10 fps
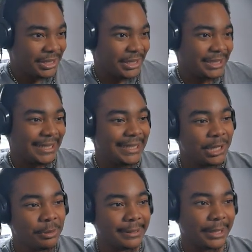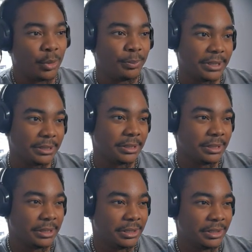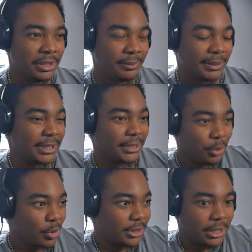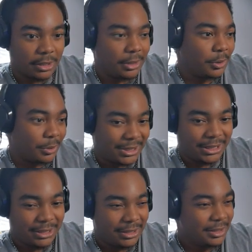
The casino is open, but the doors are closed.